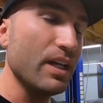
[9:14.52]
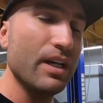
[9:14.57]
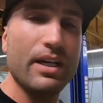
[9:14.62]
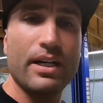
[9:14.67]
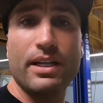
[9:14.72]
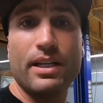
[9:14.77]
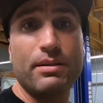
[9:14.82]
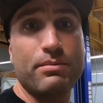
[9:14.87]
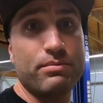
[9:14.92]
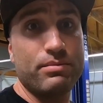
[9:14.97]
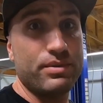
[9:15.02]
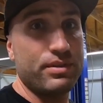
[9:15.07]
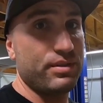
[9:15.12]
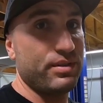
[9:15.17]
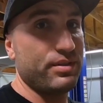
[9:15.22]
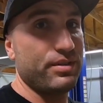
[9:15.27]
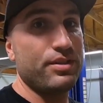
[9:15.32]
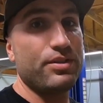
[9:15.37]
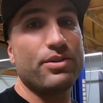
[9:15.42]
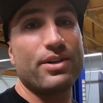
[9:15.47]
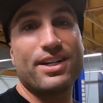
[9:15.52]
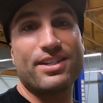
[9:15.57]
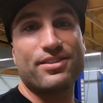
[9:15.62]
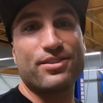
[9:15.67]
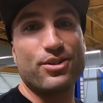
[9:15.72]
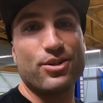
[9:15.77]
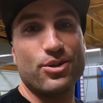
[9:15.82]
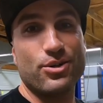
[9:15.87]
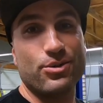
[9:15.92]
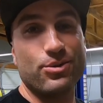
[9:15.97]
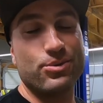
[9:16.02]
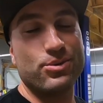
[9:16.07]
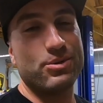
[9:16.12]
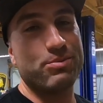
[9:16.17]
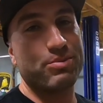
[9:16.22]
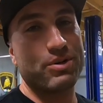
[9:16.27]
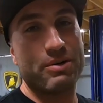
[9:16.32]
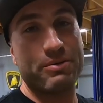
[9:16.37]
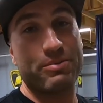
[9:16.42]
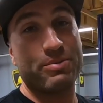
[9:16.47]
and then you guys know
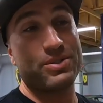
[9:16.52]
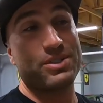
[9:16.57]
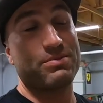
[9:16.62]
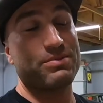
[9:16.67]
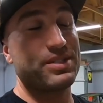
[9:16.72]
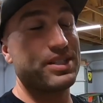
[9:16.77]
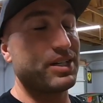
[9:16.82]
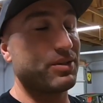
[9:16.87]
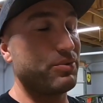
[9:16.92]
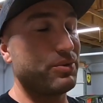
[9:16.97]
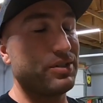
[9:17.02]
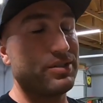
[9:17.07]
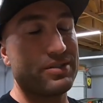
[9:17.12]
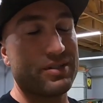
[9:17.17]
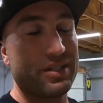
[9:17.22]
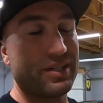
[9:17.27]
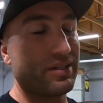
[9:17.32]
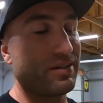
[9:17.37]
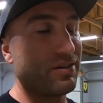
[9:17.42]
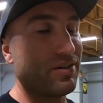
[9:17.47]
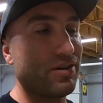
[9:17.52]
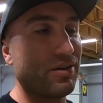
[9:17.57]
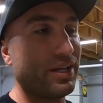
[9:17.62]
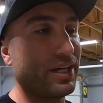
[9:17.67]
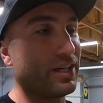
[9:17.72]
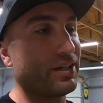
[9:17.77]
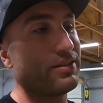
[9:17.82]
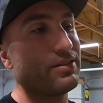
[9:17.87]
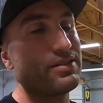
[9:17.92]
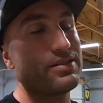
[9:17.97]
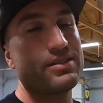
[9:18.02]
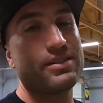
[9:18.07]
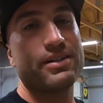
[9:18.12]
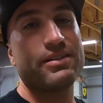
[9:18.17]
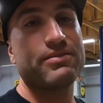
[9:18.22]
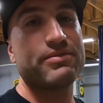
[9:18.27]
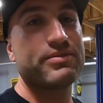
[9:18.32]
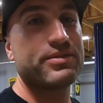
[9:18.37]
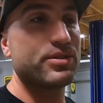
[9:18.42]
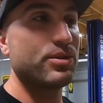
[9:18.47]
we'll probably put some sick wheels on it, all that good
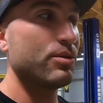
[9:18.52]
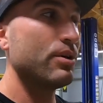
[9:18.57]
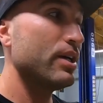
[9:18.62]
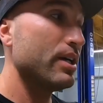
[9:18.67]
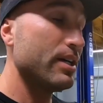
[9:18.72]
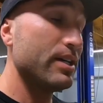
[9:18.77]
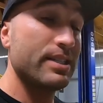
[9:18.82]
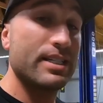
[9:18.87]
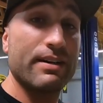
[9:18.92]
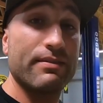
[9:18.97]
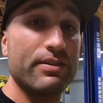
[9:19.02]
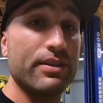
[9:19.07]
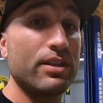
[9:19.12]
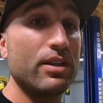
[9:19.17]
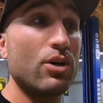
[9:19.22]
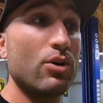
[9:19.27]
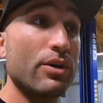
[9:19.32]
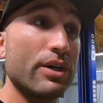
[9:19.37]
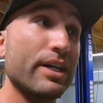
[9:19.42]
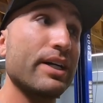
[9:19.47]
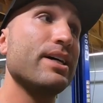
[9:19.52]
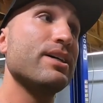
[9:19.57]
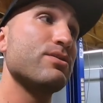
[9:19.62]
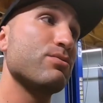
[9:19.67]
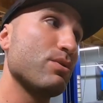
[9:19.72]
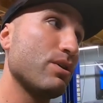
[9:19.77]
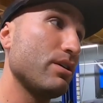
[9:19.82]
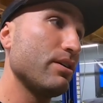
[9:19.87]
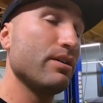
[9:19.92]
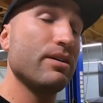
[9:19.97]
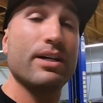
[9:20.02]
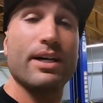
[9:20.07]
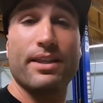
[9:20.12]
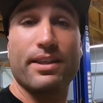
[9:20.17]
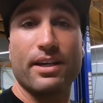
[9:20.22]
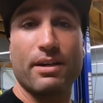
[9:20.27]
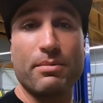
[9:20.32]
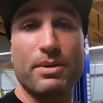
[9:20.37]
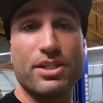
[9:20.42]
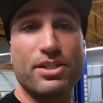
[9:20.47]
stuff. So definitely lower it as well. I
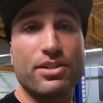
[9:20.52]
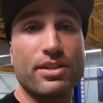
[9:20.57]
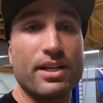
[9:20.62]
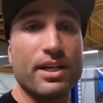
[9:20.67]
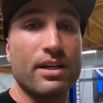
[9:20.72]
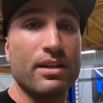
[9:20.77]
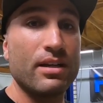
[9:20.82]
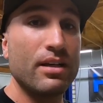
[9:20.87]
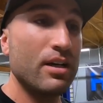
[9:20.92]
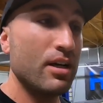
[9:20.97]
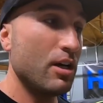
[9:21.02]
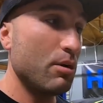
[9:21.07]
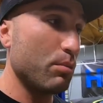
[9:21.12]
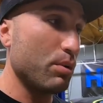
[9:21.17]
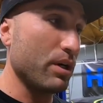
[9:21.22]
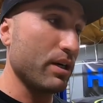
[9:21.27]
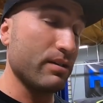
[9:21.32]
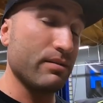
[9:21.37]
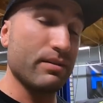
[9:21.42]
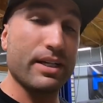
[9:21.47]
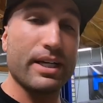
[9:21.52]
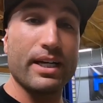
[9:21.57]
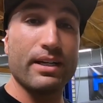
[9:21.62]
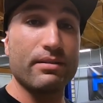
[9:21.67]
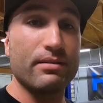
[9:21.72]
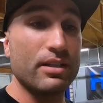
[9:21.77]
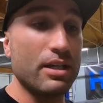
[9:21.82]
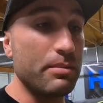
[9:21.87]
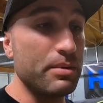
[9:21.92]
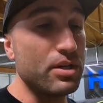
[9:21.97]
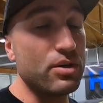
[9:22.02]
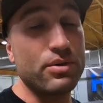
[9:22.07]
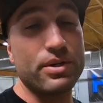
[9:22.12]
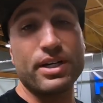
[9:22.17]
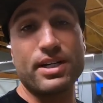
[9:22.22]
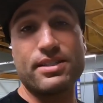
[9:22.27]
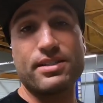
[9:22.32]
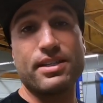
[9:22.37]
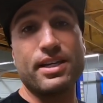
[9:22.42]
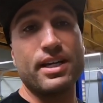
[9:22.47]
think I mentioned that. But again, let me know what
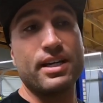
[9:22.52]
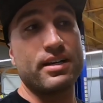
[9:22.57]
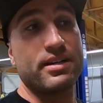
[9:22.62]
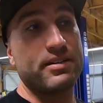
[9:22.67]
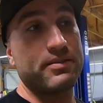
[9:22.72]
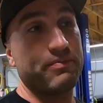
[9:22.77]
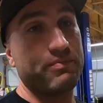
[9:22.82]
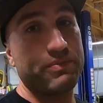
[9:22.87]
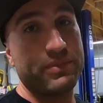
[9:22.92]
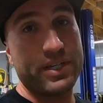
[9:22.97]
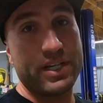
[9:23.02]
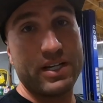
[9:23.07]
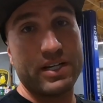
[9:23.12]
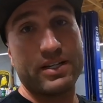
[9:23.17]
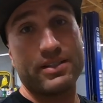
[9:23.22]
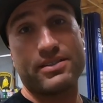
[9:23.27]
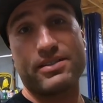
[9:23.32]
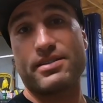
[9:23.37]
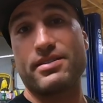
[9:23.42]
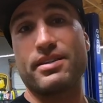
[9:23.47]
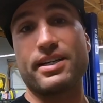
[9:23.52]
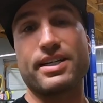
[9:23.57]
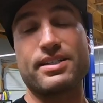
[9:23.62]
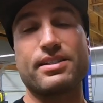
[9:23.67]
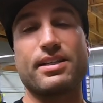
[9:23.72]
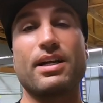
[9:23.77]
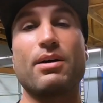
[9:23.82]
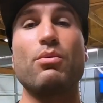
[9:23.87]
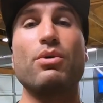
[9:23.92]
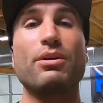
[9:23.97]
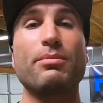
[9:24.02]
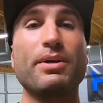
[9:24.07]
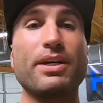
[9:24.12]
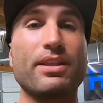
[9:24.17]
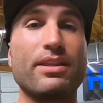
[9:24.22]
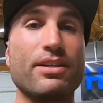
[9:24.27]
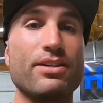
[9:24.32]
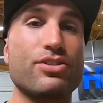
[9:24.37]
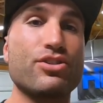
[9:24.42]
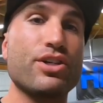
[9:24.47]
you guys think. It's like I said, I want to
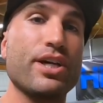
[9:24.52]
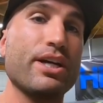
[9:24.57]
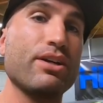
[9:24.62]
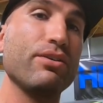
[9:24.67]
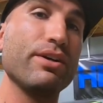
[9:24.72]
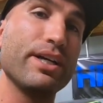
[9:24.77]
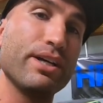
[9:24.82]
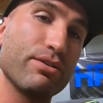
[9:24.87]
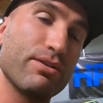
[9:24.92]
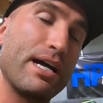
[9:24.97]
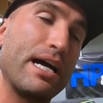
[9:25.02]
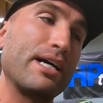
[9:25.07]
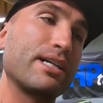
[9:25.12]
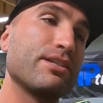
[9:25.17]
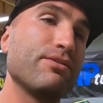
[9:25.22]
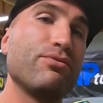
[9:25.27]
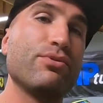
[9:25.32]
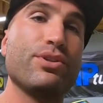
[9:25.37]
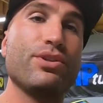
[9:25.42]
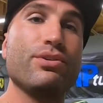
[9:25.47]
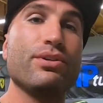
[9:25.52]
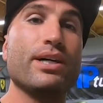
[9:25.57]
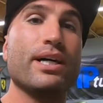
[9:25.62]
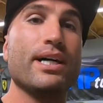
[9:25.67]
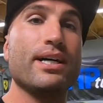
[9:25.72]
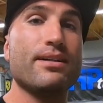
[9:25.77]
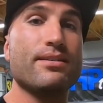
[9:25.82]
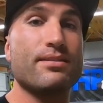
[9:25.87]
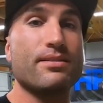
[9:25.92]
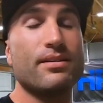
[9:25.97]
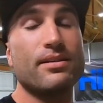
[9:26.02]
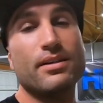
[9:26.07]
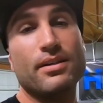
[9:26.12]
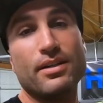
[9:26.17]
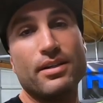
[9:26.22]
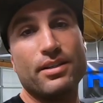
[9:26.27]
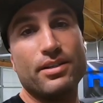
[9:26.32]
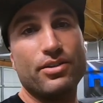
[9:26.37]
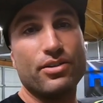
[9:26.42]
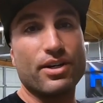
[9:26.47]
make this channel interactive with you guys.
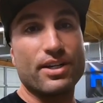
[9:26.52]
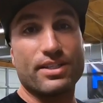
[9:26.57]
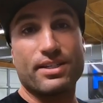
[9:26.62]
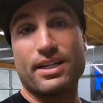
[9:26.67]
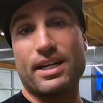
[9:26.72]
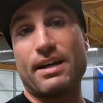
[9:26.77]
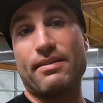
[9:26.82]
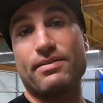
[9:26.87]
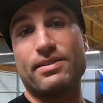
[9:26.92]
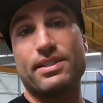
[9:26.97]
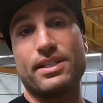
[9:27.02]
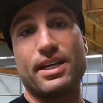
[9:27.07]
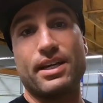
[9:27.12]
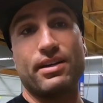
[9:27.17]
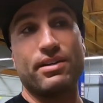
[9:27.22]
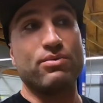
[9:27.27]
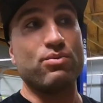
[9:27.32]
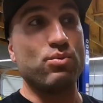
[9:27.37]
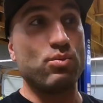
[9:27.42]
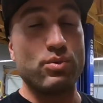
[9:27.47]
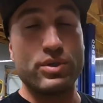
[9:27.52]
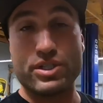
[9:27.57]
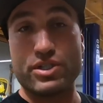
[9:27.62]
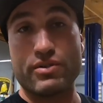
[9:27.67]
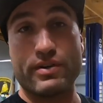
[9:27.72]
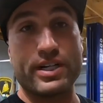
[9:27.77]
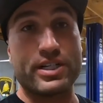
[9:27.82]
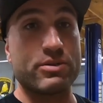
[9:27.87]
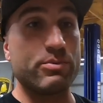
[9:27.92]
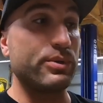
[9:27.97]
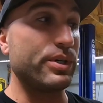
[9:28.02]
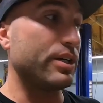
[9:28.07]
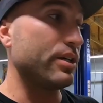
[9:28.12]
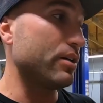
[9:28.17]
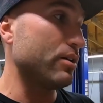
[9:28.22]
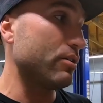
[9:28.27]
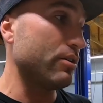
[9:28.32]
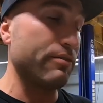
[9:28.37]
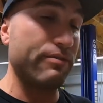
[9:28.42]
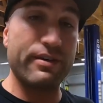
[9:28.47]
You guys can have a say in which direction we
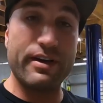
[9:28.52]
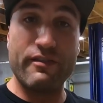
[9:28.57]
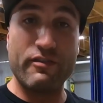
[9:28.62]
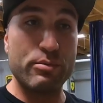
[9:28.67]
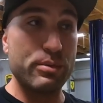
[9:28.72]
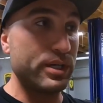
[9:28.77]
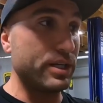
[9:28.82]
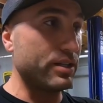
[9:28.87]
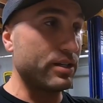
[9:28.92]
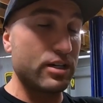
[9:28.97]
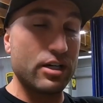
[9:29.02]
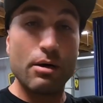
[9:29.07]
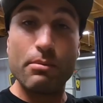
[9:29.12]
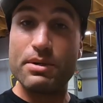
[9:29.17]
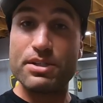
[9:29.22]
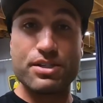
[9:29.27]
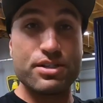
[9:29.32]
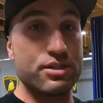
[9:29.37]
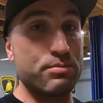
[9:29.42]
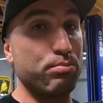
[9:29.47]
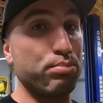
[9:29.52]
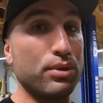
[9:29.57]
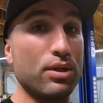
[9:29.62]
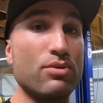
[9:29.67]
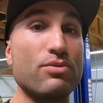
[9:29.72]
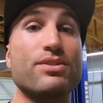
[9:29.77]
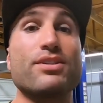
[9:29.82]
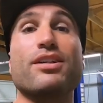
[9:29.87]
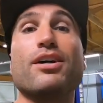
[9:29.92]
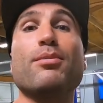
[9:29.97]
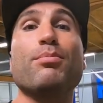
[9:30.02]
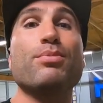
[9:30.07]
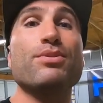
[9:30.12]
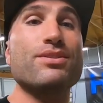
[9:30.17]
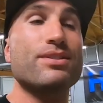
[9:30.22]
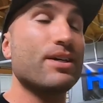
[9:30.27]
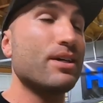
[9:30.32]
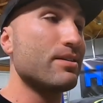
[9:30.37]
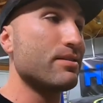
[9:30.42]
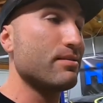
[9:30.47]
go. If everybody in the comments just blows it up
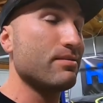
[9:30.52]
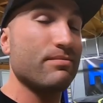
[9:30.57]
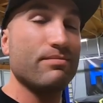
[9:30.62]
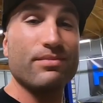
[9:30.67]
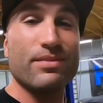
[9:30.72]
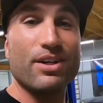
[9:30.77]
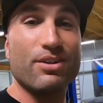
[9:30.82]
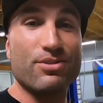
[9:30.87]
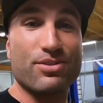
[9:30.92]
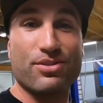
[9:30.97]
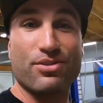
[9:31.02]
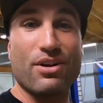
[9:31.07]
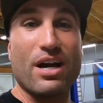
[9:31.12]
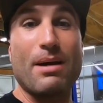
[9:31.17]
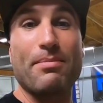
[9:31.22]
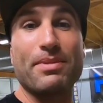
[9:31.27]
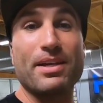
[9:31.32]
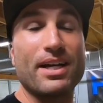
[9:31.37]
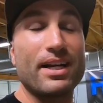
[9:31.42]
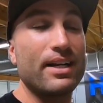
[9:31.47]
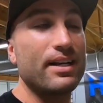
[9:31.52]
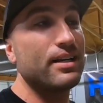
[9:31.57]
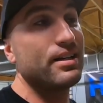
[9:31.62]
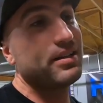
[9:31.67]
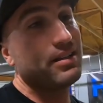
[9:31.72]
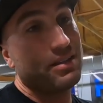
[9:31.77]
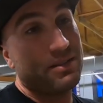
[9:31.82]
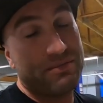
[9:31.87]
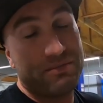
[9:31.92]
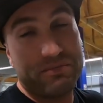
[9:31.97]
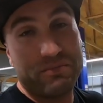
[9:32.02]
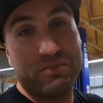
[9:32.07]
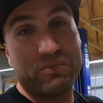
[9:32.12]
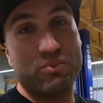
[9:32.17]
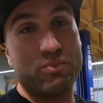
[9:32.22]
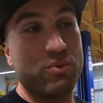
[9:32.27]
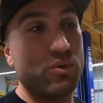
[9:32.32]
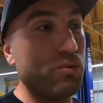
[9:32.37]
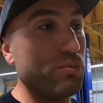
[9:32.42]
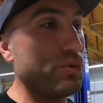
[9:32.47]
and says, no, scrap that idea,
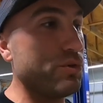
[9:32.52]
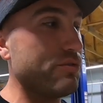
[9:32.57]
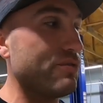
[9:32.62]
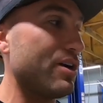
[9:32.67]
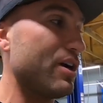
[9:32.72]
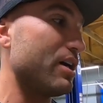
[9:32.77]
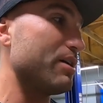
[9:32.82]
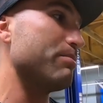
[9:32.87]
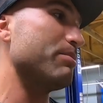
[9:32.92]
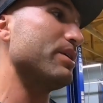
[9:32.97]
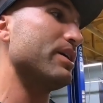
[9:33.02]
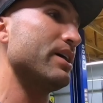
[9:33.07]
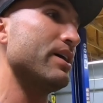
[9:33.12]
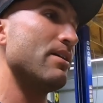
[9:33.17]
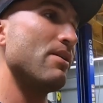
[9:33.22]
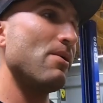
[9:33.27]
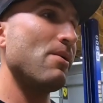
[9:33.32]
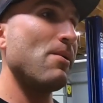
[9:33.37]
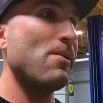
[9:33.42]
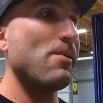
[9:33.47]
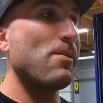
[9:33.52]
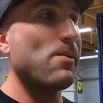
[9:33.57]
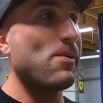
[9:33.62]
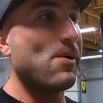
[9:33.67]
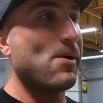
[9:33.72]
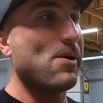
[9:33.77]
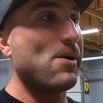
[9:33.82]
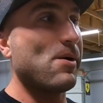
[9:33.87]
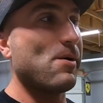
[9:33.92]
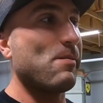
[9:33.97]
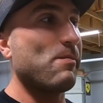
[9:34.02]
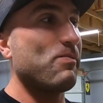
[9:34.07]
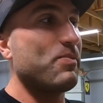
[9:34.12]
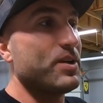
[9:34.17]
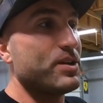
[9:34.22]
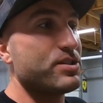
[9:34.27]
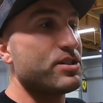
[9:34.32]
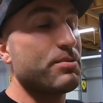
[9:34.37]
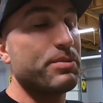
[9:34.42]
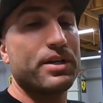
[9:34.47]
then we'll move on. But
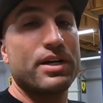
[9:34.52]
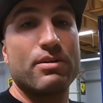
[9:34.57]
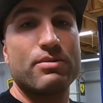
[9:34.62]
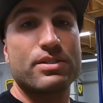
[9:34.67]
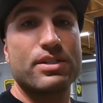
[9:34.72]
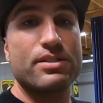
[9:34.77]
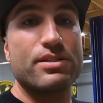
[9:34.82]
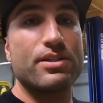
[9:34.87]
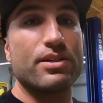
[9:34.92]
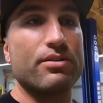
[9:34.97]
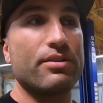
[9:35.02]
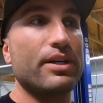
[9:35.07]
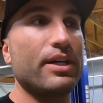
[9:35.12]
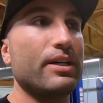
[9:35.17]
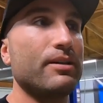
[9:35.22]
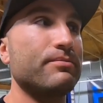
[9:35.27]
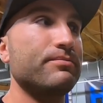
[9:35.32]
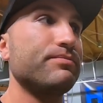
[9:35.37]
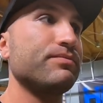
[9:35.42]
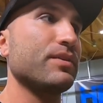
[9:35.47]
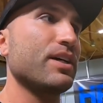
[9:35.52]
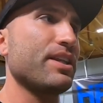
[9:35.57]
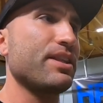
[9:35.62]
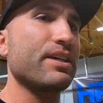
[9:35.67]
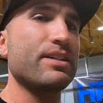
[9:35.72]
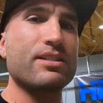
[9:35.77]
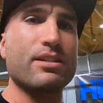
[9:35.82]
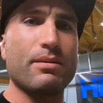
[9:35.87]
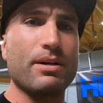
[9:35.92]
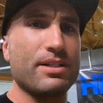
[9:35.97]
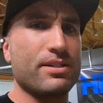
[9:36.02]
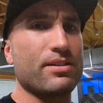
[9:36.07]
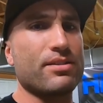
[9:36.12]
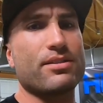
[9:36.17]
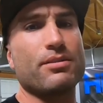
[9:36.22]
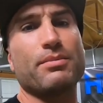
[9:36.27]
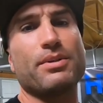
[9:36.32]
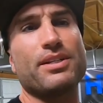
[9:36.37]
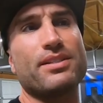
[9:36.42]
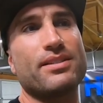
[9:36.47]
um, it's something I was considering. I think some, I saw
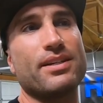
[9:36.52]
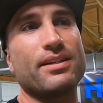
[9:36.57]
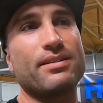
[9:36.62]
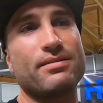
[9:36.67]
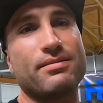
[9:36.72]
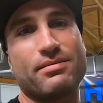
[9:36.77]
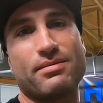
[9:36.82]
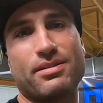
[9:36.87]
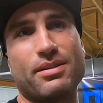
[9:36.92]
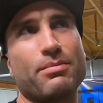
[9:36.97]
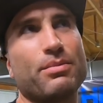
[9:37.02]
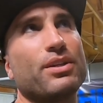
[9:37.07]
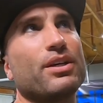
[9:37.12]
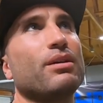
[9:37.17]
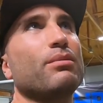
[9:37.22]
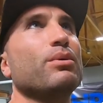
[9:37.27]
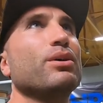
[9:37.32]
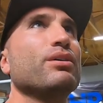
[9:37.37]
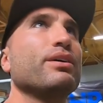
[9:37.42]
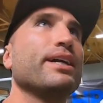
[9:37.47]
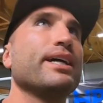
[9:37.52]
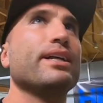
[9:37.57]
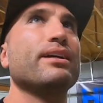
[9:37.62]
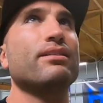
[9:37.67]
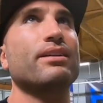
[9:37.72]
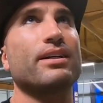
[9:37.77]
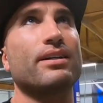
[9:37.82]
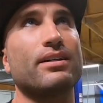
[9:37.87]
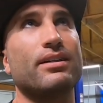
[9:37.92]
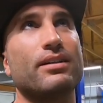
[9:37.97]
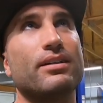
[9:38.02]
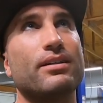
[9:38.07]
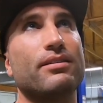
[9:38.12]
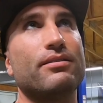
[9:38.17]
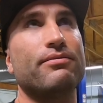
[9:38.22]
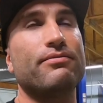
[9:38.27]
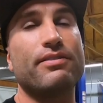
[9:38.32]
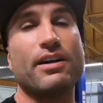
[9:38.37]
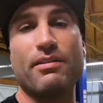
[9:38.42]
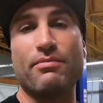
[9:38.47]
somebody say something about getting like
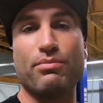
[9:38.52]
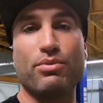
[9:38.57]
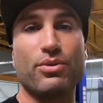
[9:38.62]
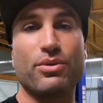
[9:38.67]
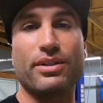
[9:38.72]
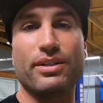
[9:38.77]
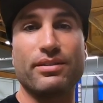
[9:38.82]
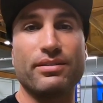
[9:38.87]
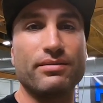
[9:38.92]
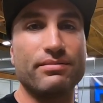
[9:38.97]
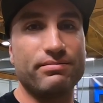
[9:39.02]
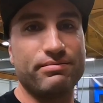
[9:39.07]
a five point,